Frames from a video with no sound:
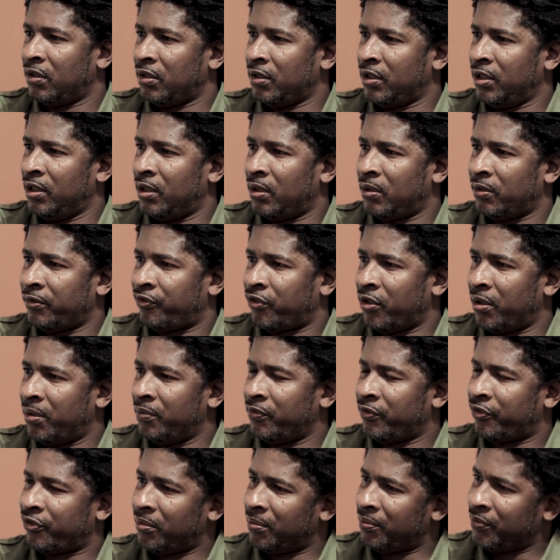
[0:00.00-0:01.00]
you know,
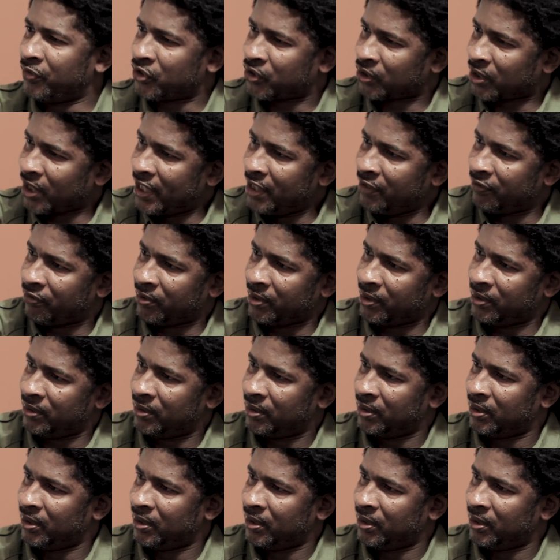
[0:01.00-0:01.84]
from slavery.